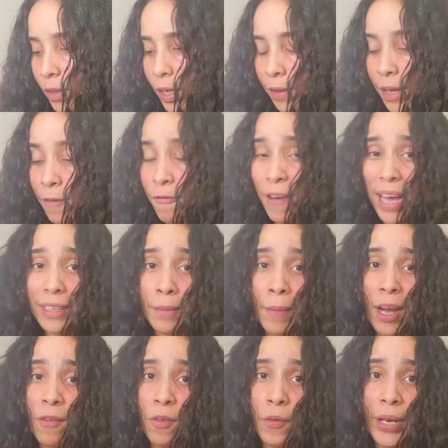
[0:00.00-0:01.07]
In fact, they
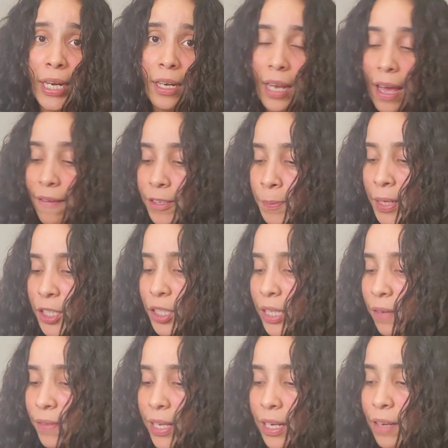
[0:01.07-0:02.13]
might have already left, especially
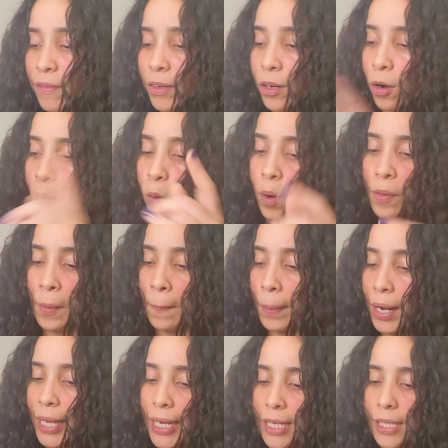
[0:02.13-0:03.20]
if they live in a whole other
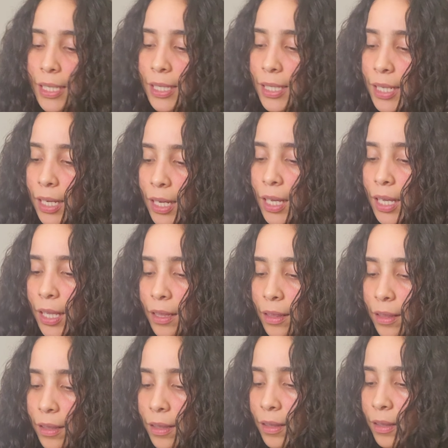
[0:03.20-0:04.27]
place.
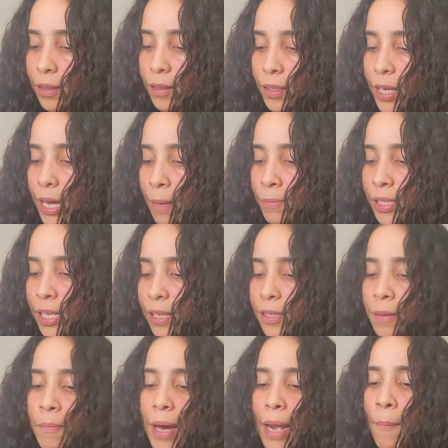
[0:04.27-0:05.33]
Yeah, I'm seeing
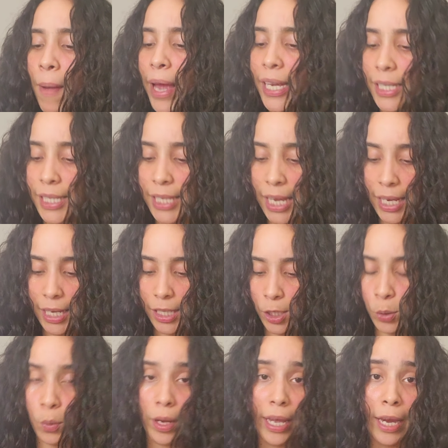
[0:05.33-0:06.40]
somebody buy a ticket
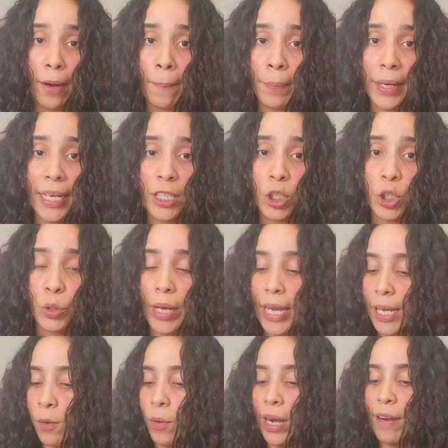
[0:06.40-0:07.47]
to an airplane,
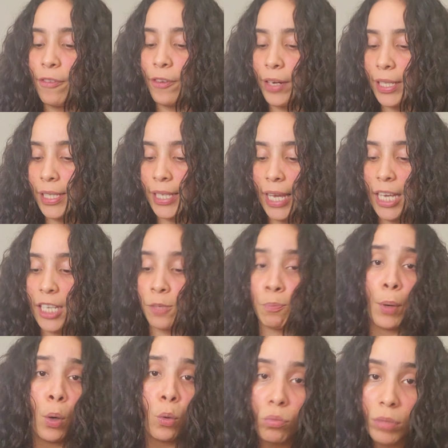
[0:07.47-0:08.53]
train, whatever it takes,
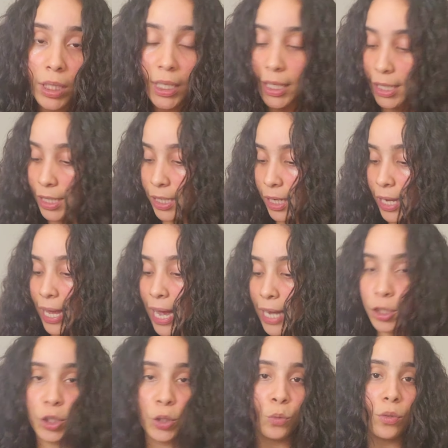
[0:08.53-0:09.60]
boat to
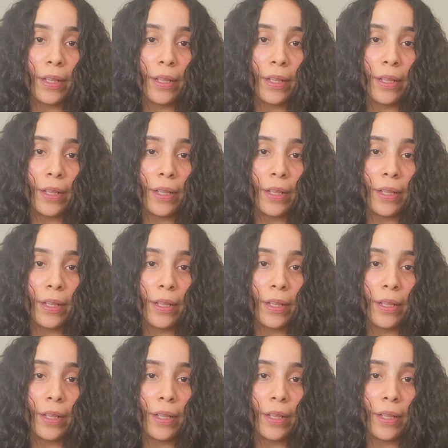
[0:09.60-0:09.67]
catch you.